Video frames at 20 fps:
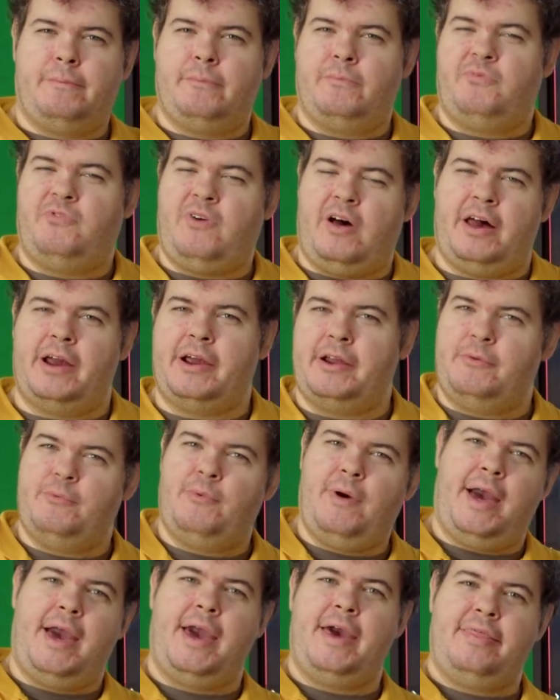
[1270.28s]
find
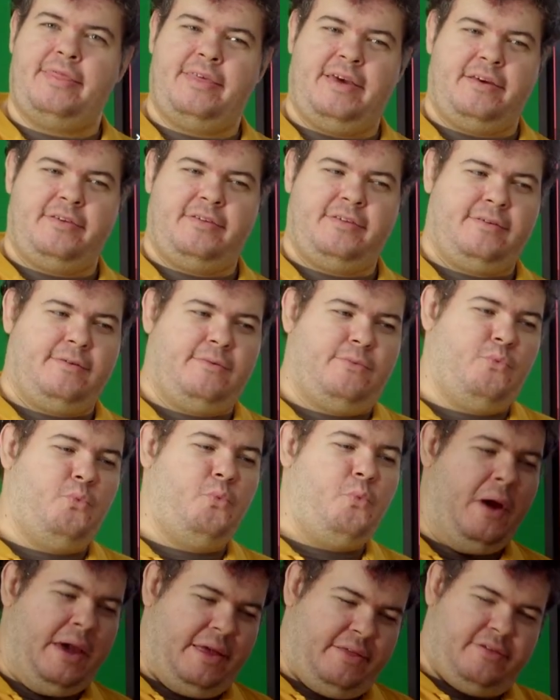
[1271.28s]
where this
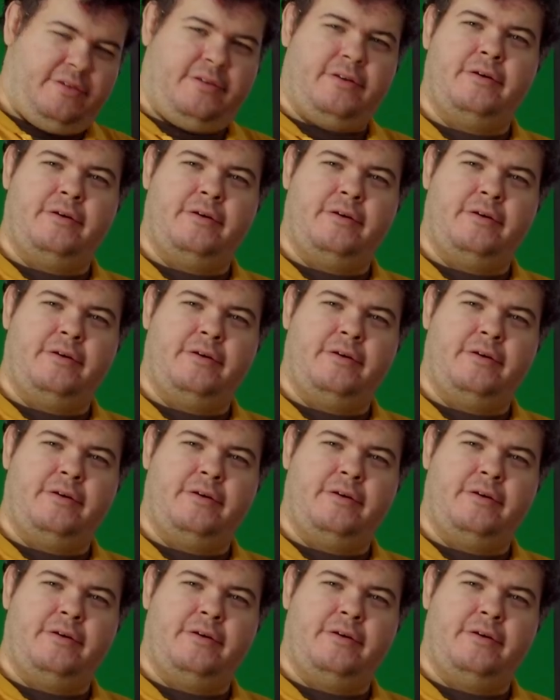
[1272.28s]
wait